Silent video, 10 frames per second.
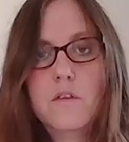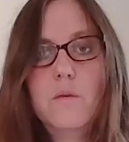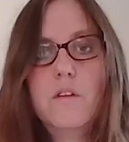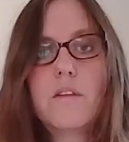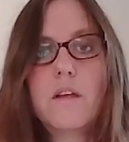
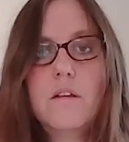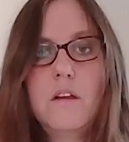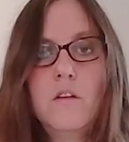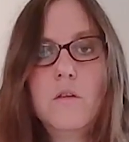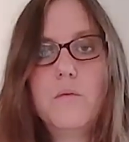We just
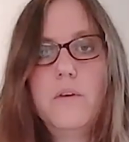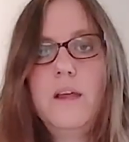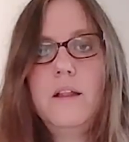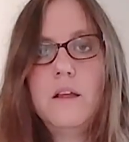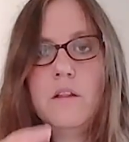continue to
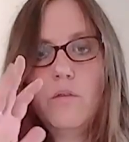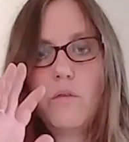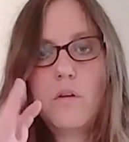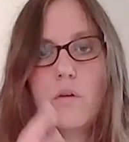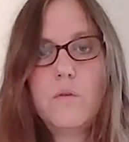breathe into
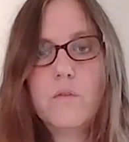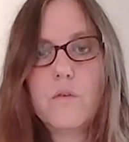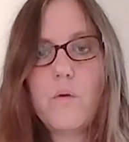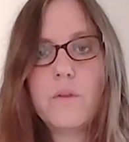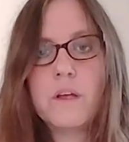our arms,
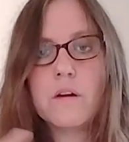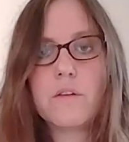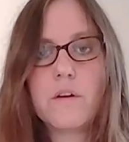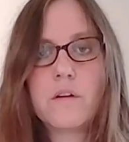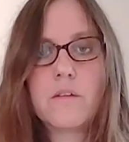holding our
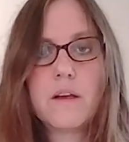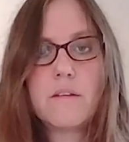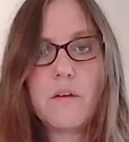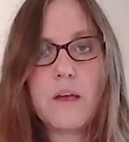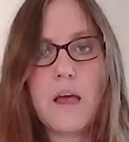arms,
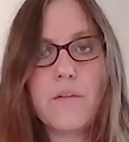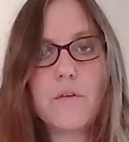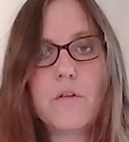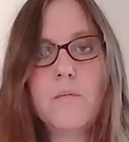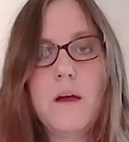exhaling out
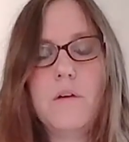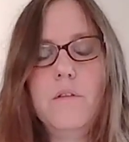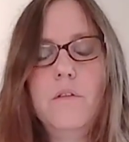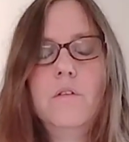through our mouth.